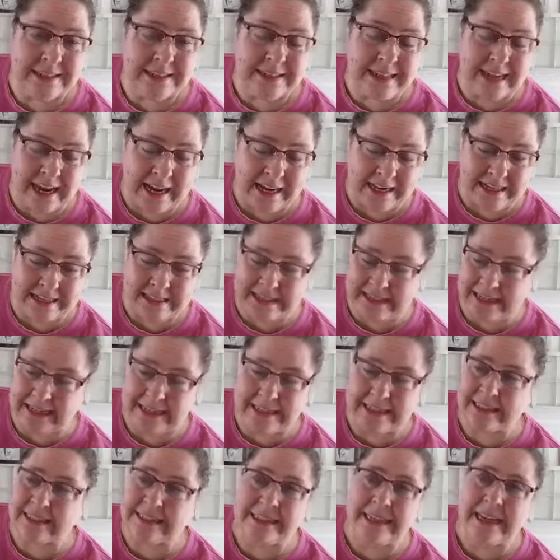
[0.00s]

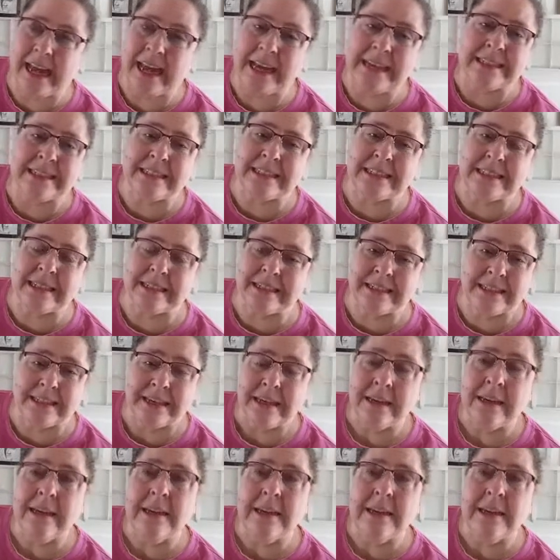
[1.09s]
tactics,